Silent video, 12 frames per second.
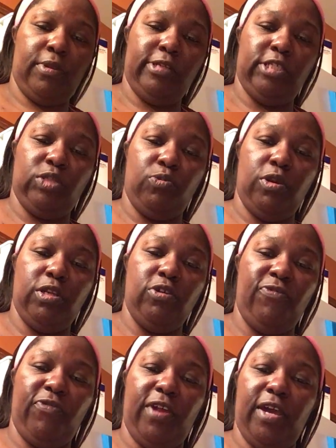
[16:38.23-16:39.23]
Just want a little
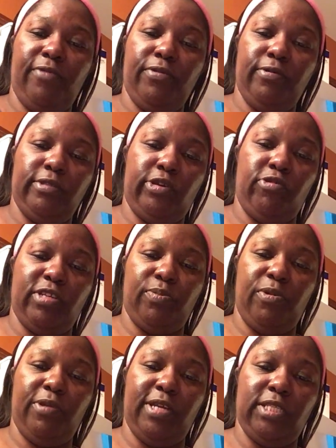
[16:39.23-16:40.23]
flavor. Trust
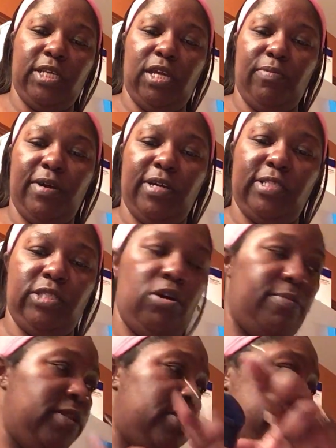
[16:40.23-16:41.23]
me when I tell you, my aunt
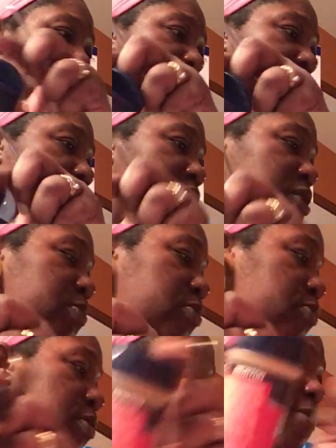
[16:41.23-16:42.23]
taught me this, about a
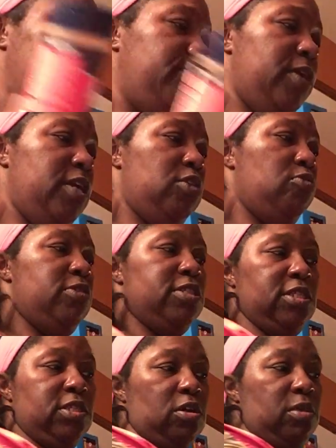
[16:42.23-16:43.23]
teaspoon. Thank you. This
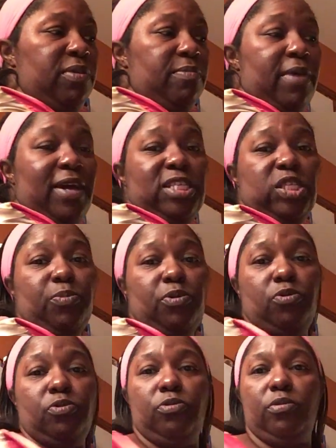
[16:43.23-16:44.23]
is going to be my
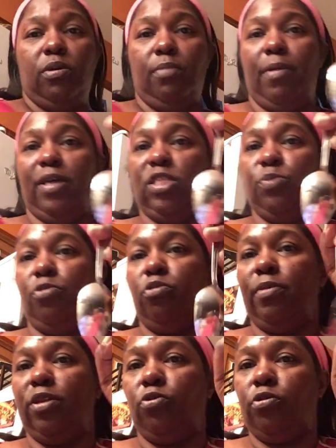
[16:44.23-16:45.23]
spoon my
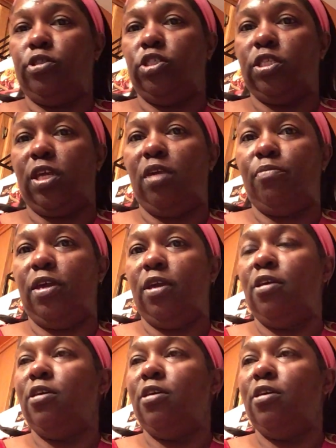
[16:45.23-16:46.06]
daughter just gave me